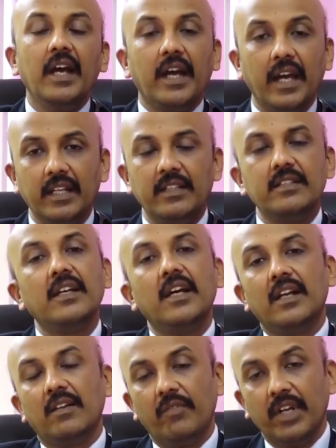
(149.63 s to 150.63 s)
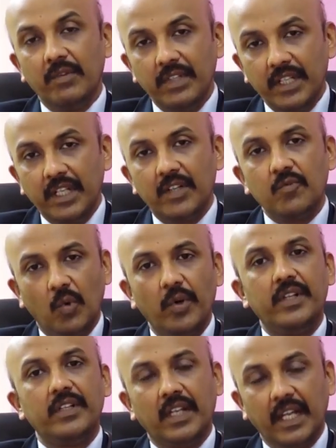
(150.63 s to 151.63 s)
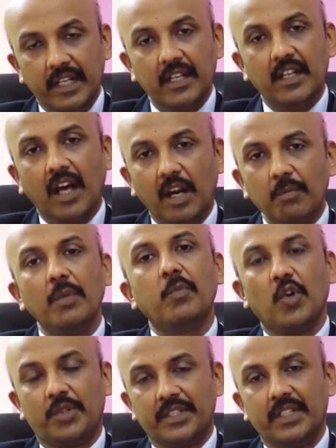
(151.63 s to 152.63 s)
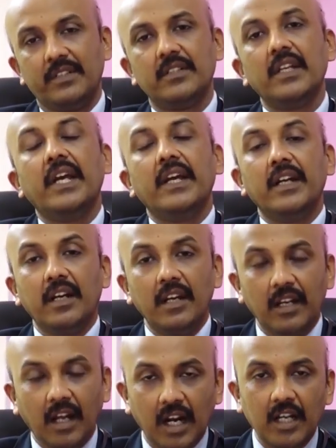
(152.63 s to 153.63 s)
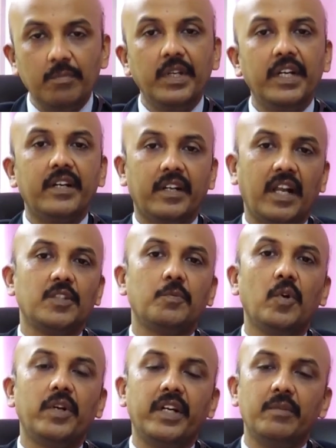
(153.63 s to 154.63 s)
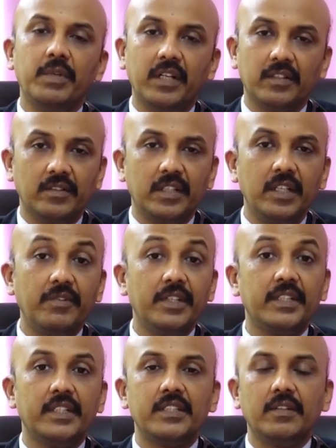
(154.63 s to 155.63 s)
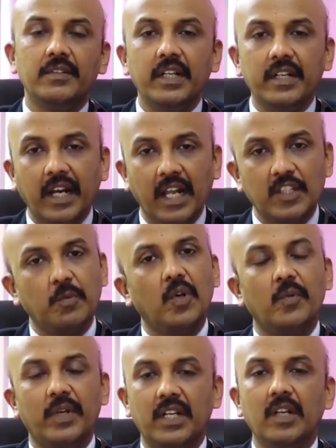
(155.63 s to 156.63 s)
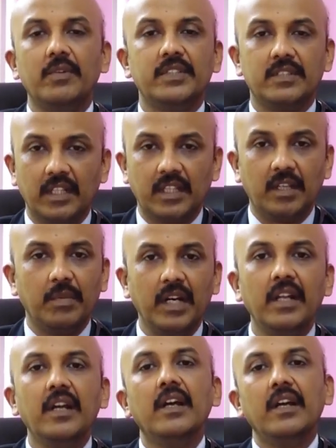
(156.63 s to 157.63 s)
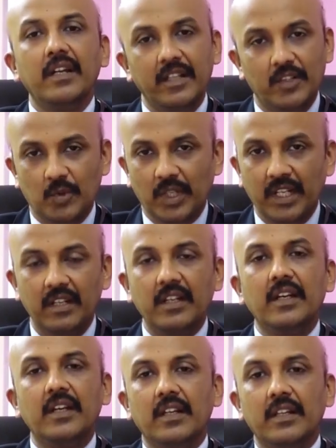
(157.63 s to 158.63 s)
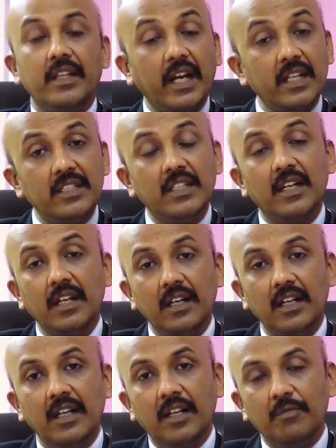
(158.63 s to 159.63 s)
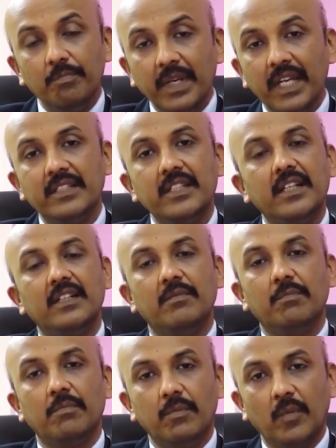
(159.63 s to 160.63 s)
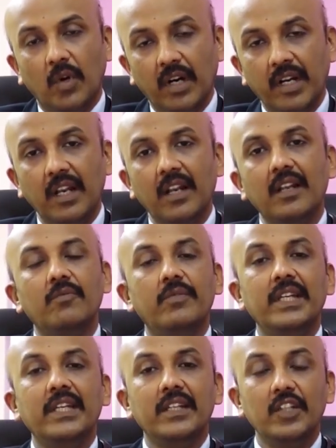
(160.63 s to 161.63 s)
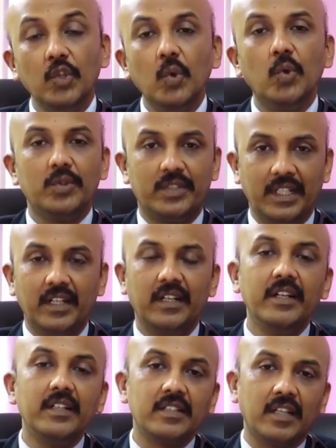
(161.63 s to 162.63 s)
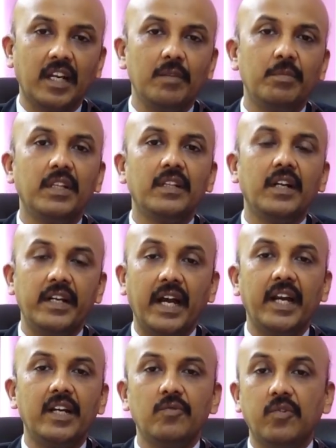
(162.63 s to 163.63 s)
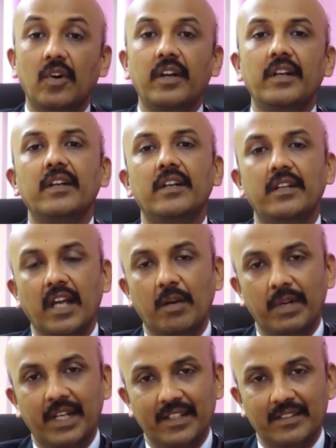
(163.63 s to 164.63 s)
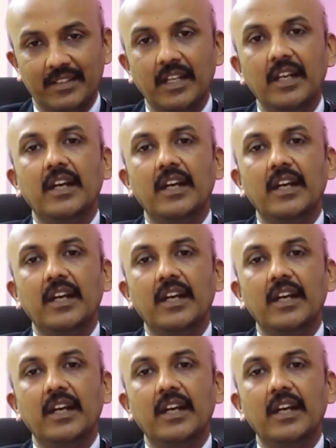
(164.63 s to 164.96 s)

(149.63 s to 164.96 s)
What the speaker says: Hence, when we eat food, like in normal portions, it will not be transported because of the deficiency of the transport vehicle, which is nothing but insulin. That is the basic model we use in describing the diet for diabetics.